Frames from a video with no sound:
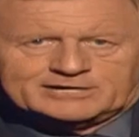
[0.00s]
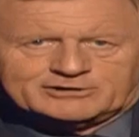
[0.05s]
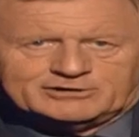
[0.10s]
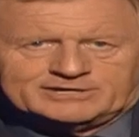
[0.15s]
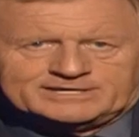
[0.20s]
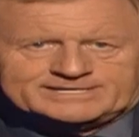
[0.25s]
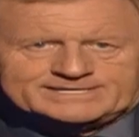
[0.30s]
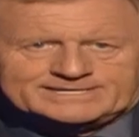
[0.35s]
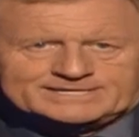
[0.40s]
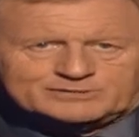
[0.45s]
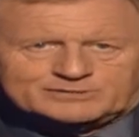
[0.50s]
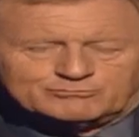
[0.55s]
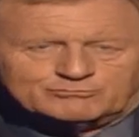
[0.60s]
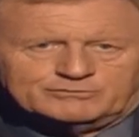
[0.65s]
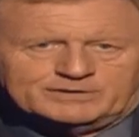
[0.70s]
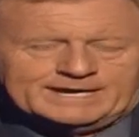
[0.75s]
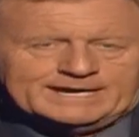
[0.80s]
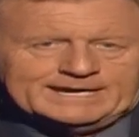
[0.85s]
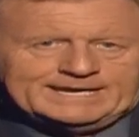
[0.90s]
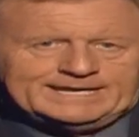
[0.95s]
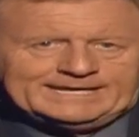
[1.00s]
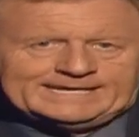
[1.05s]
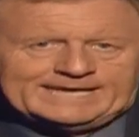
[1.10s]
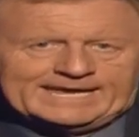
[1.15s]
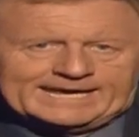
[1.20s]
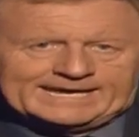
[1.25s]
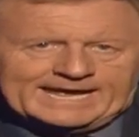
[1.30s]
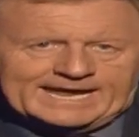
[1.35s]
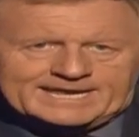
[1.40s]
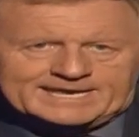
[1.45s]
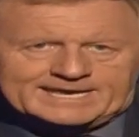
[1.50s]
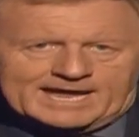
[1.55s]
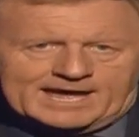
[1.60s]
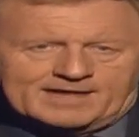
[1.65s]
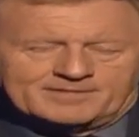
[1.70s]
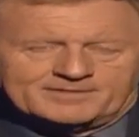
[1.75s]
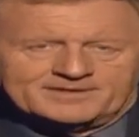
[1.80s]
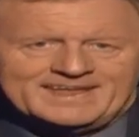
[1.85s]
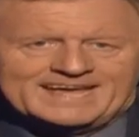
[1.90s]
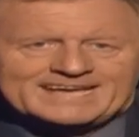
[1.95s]
increases really kick in
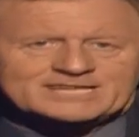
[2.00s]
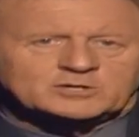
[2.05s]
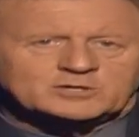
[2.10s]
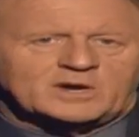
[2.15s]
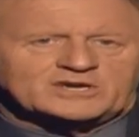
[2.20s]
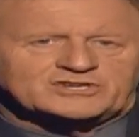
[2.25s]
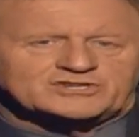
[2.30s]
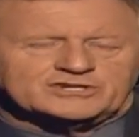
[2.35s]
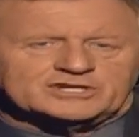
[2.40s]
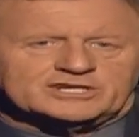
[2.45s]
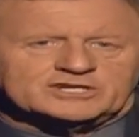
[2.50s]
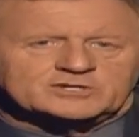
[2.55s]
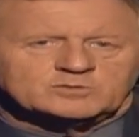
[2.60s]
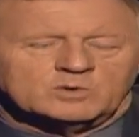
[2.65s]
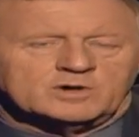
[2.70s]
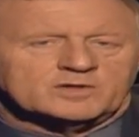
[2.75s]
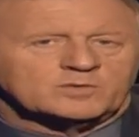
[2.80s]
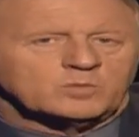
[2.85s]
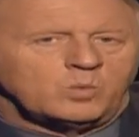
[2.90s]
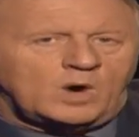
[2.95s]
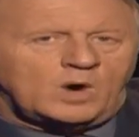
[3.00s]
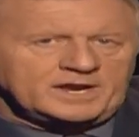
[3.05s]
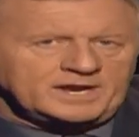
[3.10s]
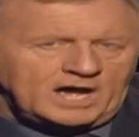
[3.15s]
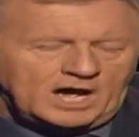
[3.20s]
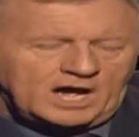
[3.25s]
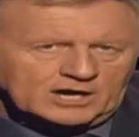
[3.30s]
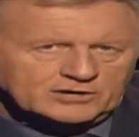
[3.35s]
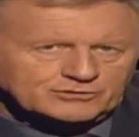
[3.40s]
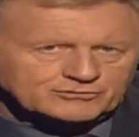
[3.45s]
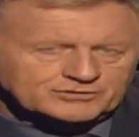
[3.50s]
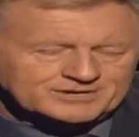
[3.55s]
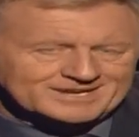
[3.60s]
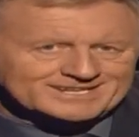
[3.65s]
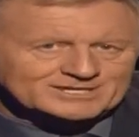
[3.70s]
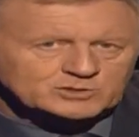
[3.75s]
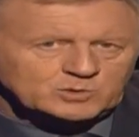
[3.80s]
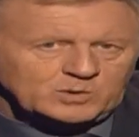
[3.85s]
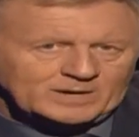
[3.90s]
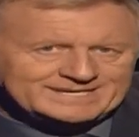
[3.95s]
now. The next question is worth
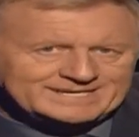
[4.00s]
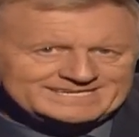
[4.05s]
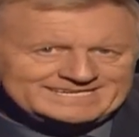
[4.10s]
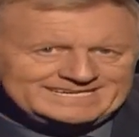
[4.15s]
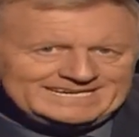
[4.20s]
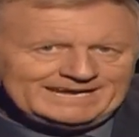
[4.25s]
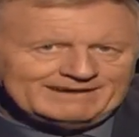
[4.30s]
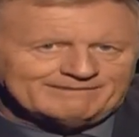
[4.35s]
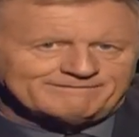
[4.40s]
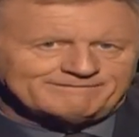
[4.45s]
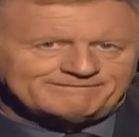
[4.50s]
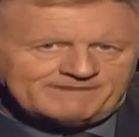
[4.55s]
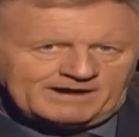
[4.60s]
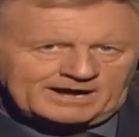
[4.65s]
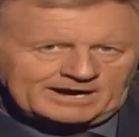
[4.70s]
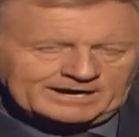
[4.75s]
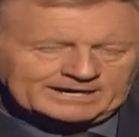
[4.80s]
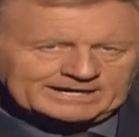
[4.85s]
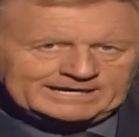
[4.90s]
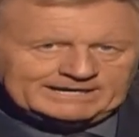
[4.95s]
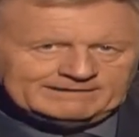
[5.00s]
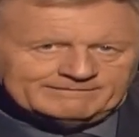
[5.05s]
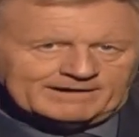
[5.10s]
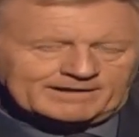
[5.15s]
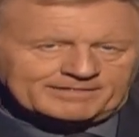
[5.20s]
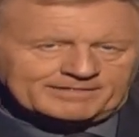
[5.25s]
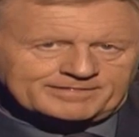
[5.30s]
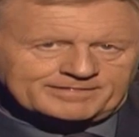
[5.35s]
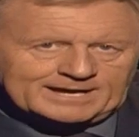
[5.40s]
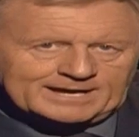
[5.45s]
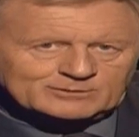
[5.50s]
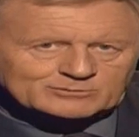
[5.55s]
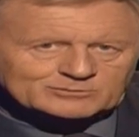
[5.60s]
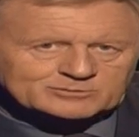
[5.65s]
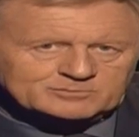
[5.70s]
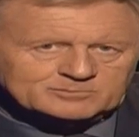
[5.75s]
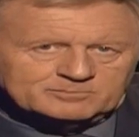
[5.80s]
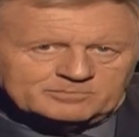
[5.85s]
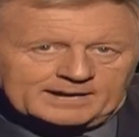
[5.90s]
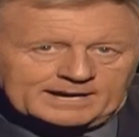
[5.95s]

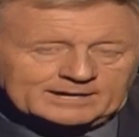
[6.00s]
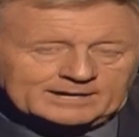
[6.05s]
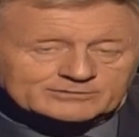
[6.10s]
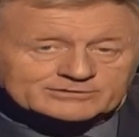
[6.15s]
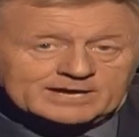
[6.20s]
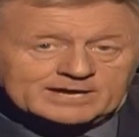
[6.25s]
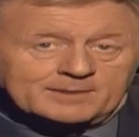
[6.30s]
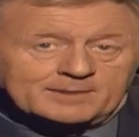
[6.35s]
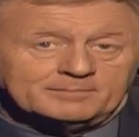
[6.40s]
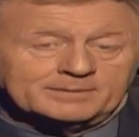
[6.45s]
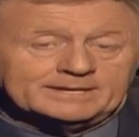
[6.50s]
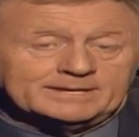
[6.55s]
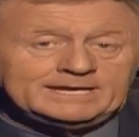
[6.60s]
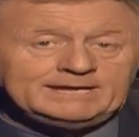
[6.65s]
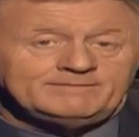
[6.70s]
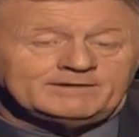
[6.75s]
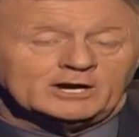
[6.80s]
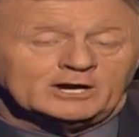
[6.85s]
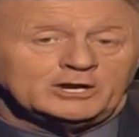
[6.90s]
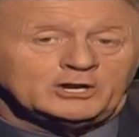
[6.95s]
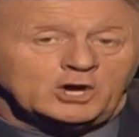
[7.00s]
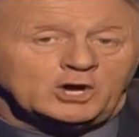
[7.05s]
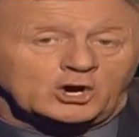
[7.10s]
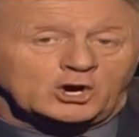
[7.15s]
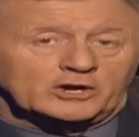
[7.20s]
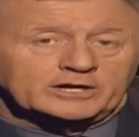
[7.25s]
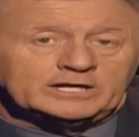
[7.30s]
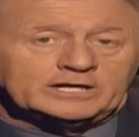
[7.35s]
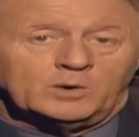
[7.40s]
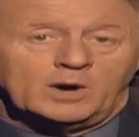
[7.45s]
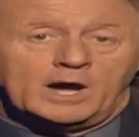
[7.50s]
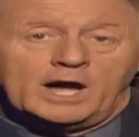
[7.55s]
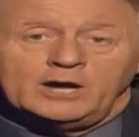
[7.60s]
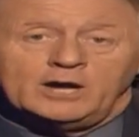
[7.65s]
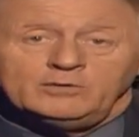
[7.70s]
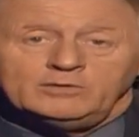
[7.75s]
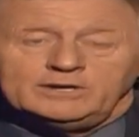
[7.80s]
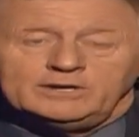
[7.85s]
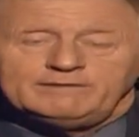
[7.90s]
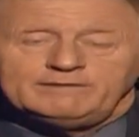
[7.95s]
£125,000. And believe it or not, you are
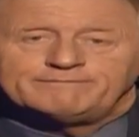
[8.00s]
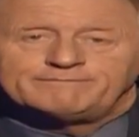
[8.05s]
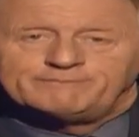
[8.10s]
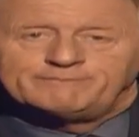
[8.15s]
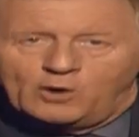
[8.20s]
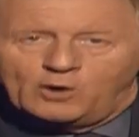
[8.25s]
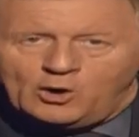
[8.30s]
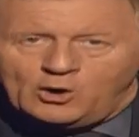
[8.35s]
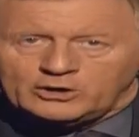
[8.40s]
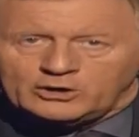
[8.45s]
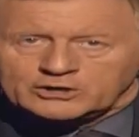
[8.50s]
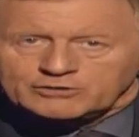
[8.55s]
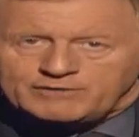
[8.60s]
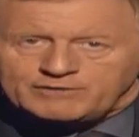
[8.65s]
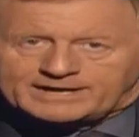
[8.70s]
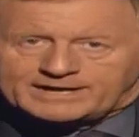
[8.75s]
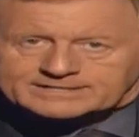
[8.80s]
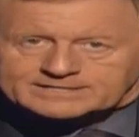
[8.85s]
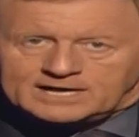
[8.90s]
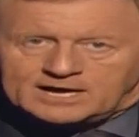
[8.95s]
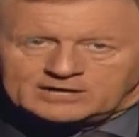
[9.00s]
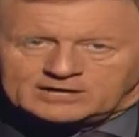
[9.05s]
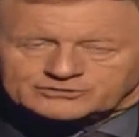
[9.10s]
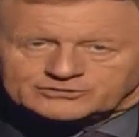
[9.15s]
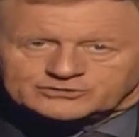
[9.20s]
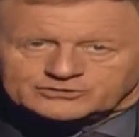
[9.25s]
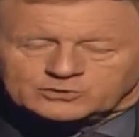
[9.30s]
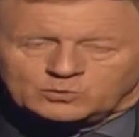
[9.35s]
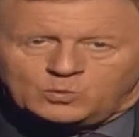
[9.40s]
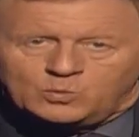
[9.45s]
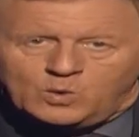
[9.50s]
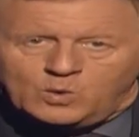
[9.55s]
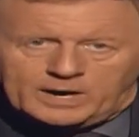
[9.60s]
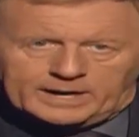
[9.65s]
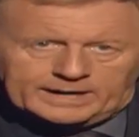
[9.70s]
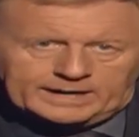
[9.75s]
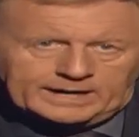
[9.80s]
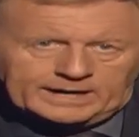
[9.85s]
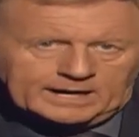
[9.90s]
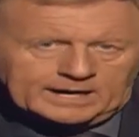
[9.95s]
only four correct answers
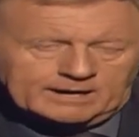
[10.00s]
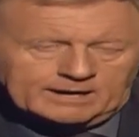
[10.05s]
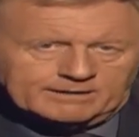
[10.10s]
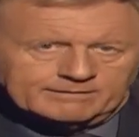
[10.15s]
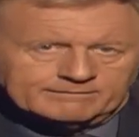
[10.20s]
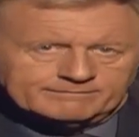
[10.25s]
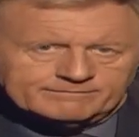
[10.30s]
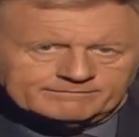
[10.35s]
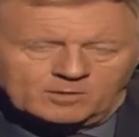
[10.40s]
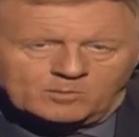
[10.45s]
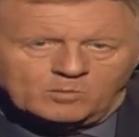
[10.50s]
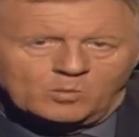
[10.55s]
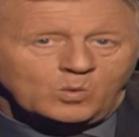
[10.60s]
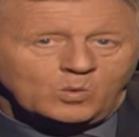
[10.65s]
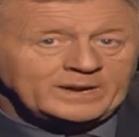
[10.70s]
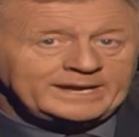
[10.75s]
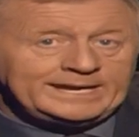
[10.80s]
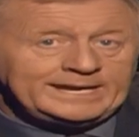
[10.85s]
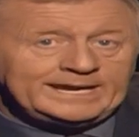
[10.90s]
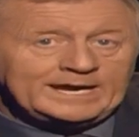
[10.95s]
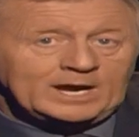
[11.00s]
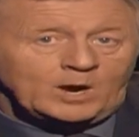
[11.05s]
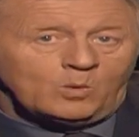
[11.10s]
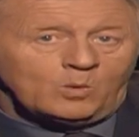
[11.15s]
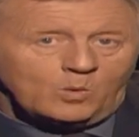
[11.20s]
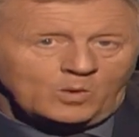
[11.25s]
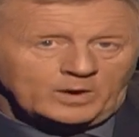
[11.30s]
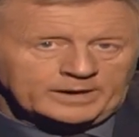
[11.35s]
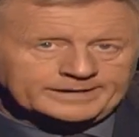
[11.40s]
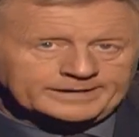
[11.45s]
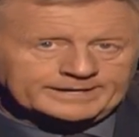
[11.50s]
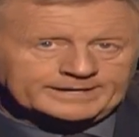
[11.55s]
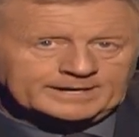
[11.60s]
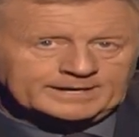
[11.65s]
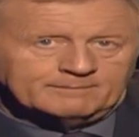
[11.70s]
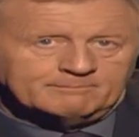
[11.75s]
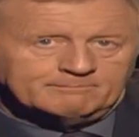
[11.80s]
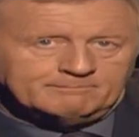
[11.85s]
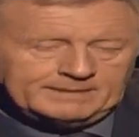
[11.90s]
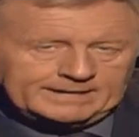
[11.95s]
away from winning
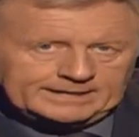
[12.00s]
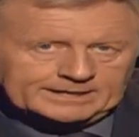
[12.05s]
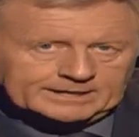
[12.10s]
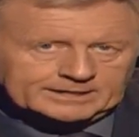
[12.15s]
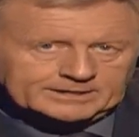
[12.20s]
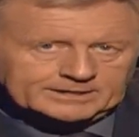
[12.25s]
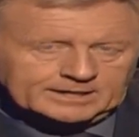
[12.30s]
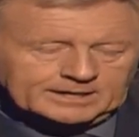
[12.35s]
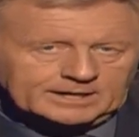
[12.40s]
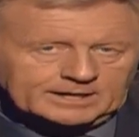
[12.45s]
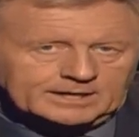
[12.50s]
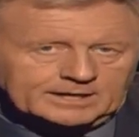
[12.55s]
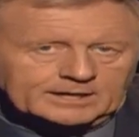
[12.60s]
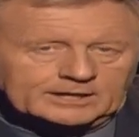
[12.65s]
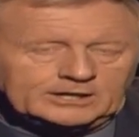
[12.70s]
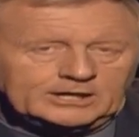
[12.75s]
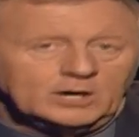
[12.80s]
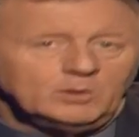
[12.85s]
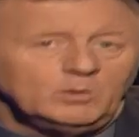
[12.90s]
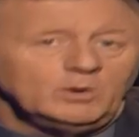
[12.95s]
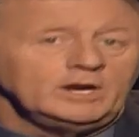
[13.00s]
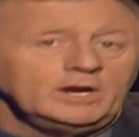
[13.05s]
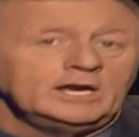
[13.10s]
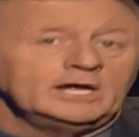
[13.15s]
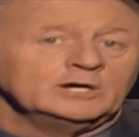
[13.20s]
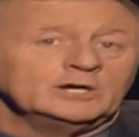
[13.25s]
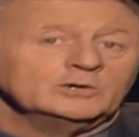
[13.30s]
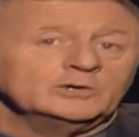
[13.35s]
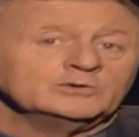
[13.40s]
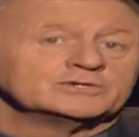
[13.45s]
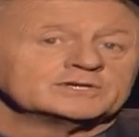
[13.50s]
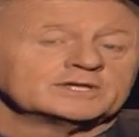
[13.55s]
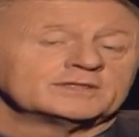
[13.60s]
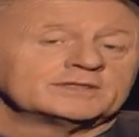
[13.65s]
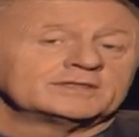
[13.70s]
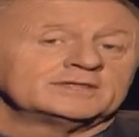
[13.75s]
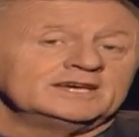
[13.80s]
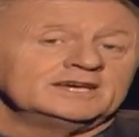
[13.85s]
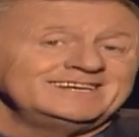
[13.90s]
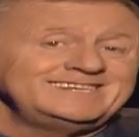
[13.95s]
one million. You will lose
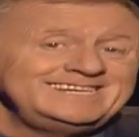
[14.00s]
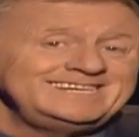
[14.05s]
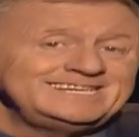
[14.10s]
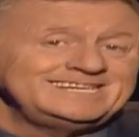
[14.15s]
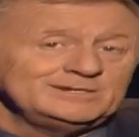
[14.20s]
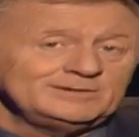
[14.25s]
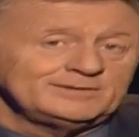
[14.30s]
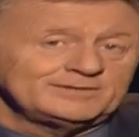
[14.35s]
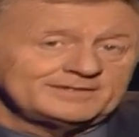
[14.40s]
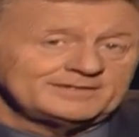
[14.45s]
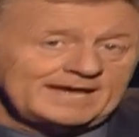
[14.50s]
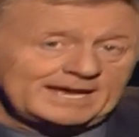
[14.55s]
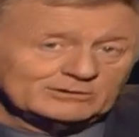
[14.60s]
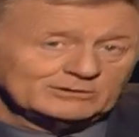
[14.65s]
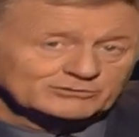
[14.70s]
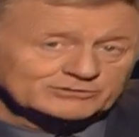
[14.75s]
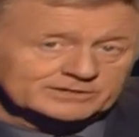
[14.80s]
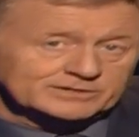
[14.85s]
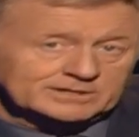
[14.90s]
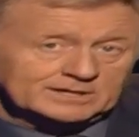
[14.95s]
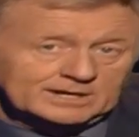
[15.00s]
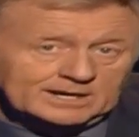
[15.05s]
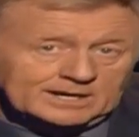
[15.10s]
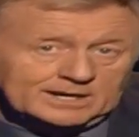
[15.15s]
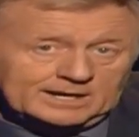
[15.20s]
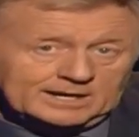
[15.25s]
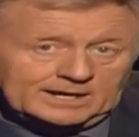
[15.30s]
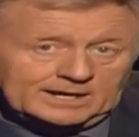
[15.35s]
32,000